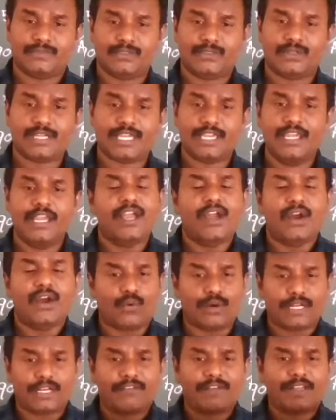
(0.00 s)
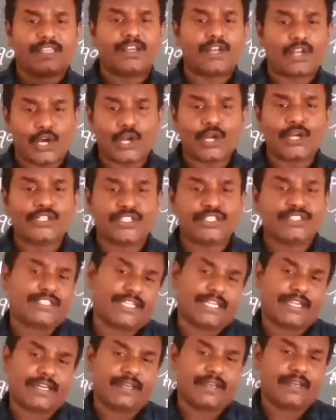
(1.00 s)
Okay. Whatever the knowledge is
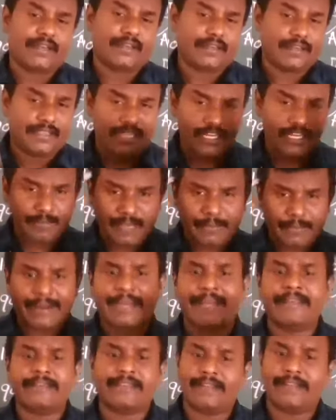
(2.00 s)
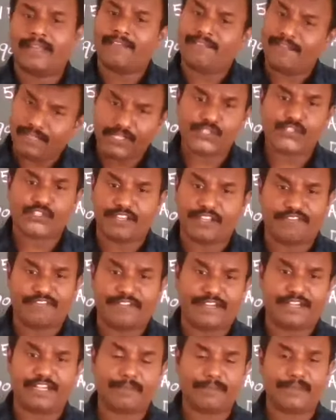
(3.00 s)
there in my mind, that I will teach
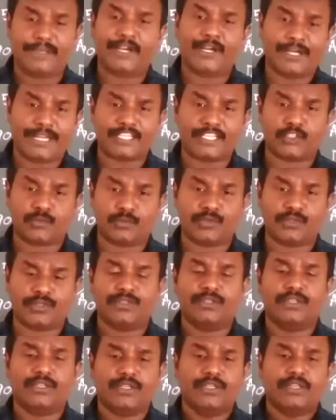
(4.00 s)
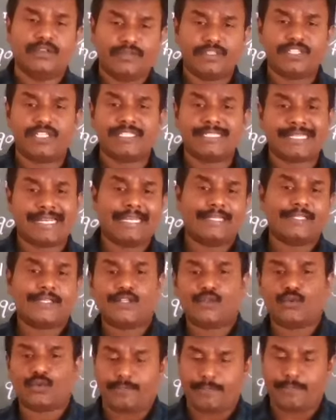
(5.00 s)
definitely beyond textbook, which is
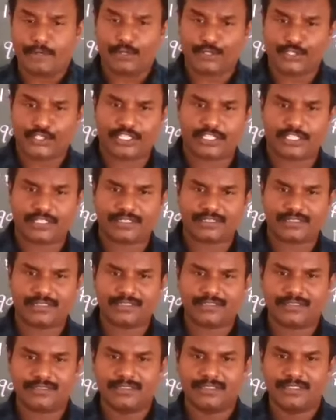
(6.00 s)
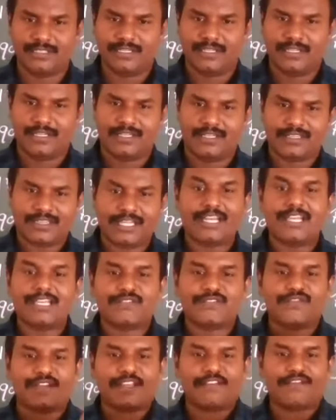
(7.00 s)
related to reproduction. That
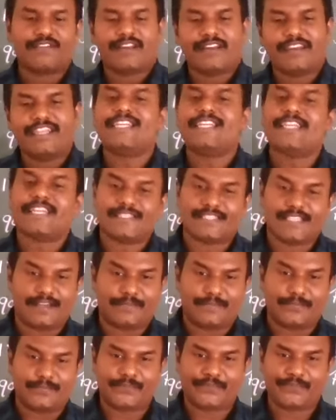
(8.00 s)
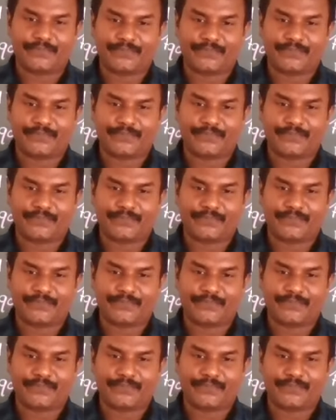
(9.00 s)
is for your NEET exam.